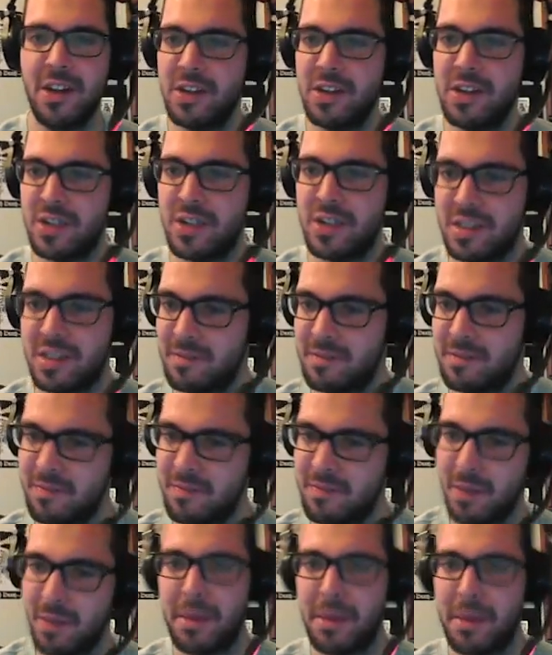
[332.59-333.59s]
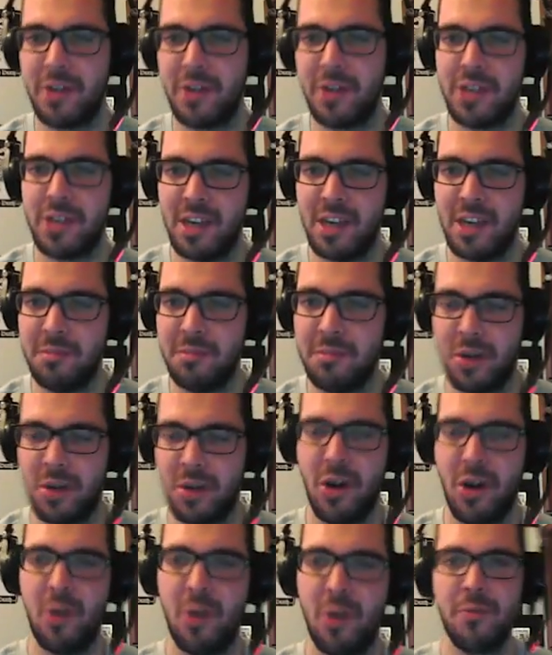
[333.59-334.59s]
Just pick your team,
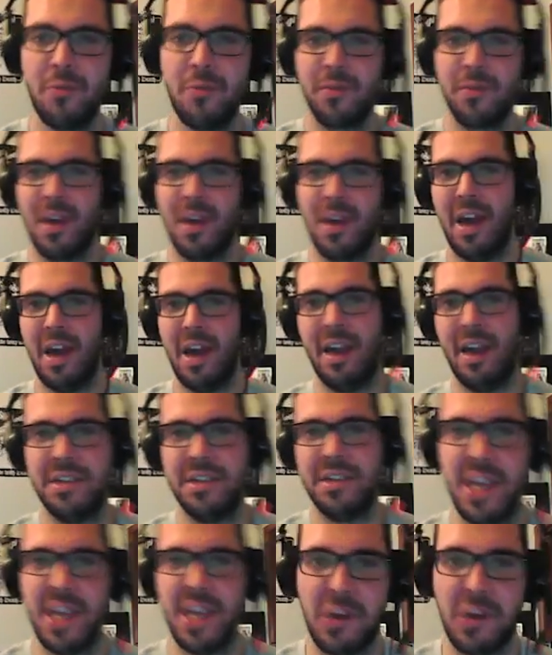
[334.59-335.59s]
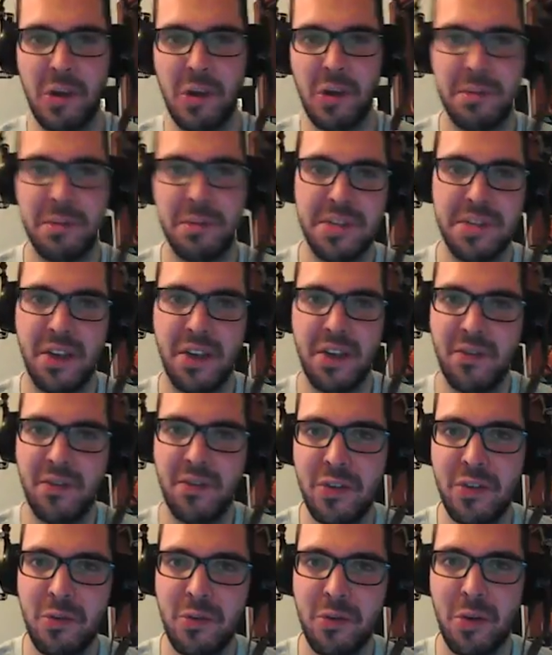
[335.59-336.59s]
go, and take your lumps if
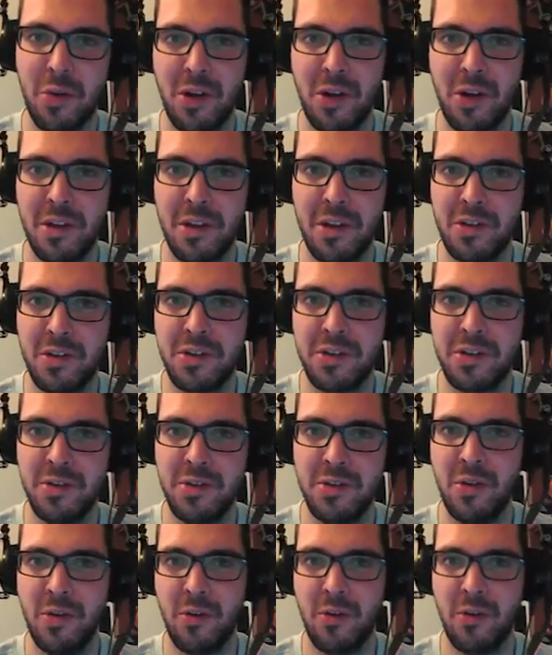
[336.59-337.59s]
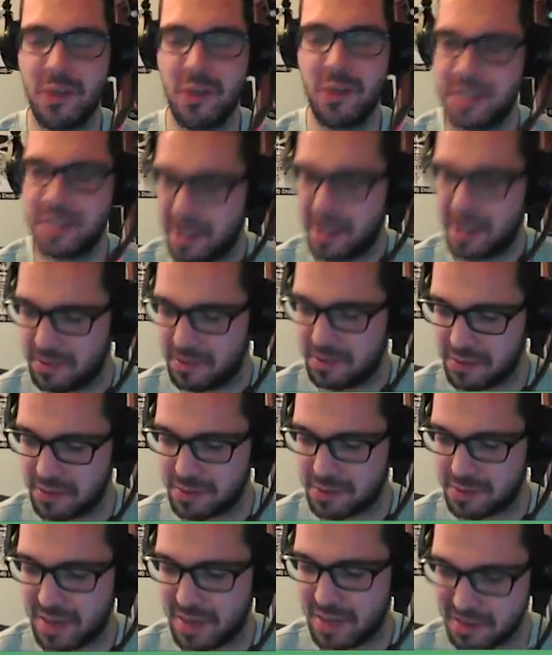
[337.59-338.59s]
you were a little too overexcited for this
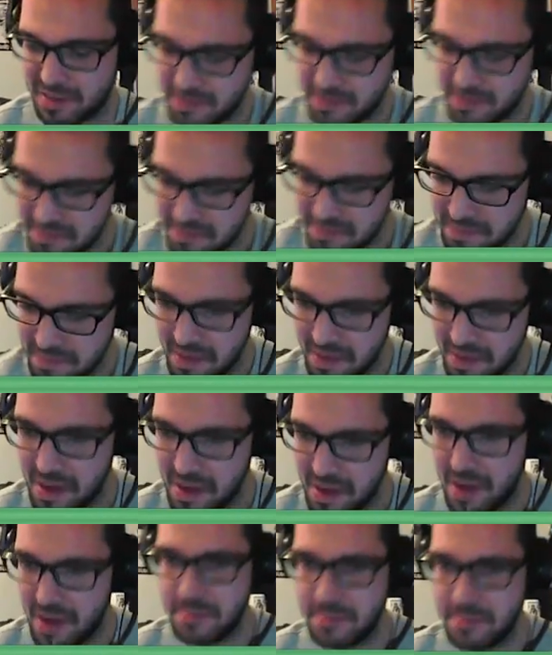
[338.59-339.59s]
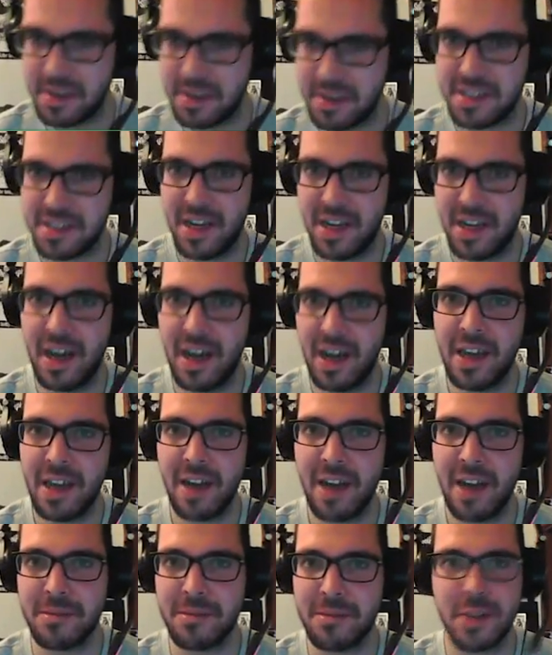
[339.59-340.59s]
battle. But
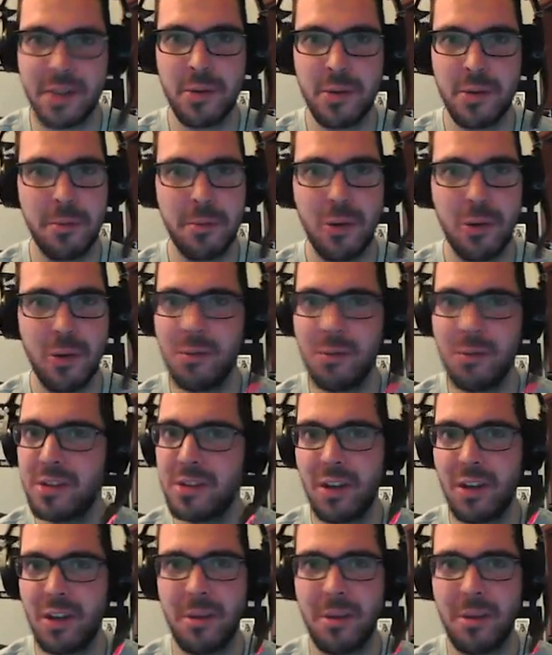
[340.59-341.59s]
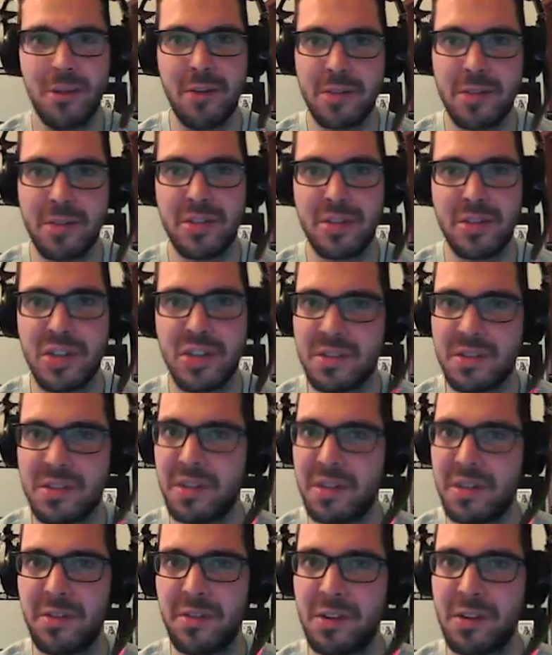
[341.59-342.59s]
yeah, that's what Pokemon's all about. It's just
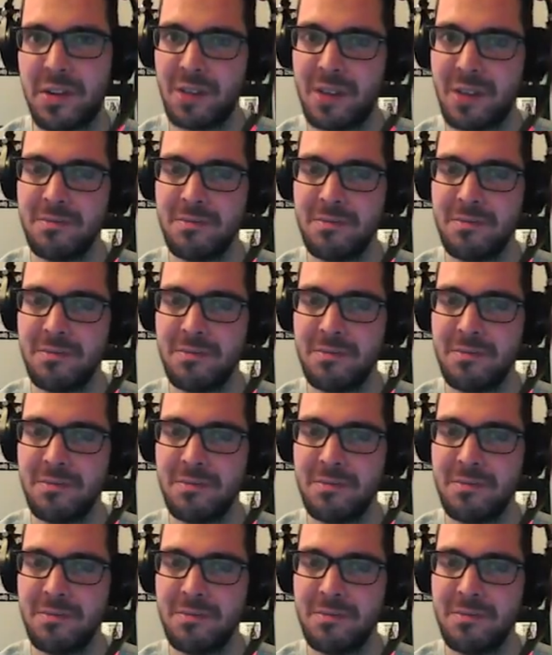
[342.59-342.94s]
live and learn.